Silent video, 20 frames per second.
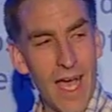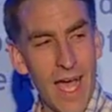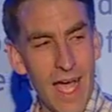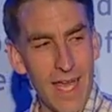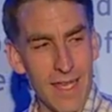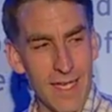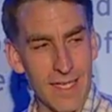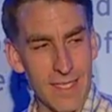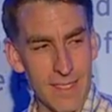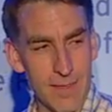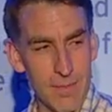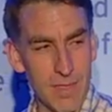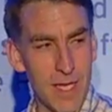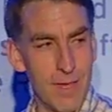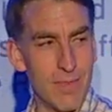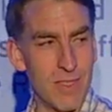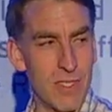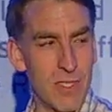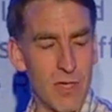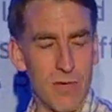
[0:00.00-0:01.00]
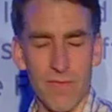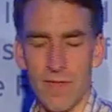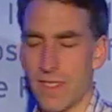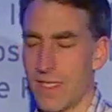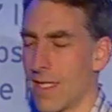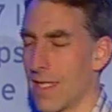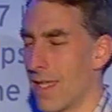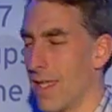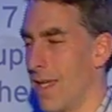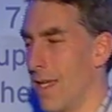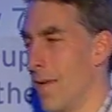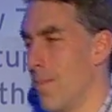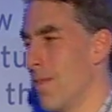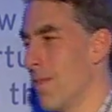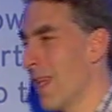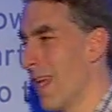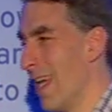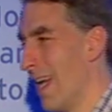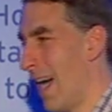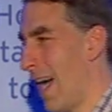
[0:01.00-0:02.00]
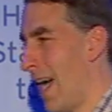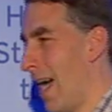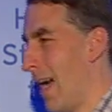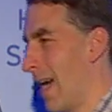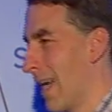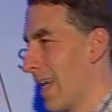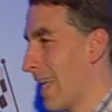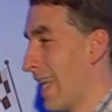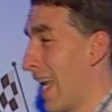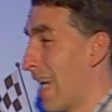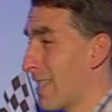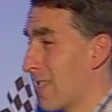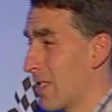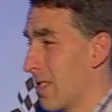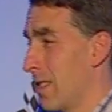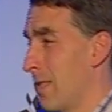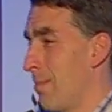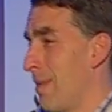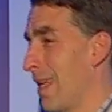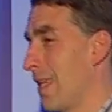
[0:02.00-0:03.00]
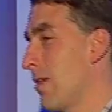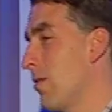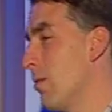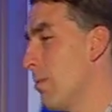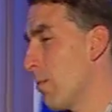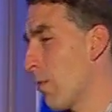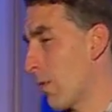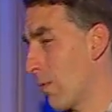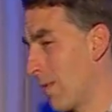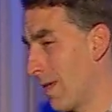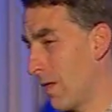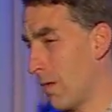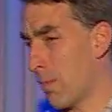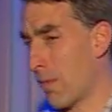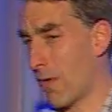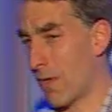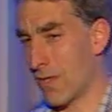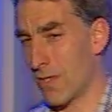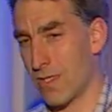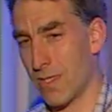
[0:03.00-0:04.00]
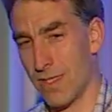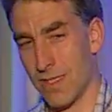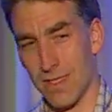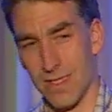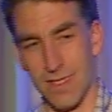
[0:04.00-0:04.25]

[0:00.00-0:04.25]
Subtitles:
I think sometimes surfacing them can actually make you a more real person.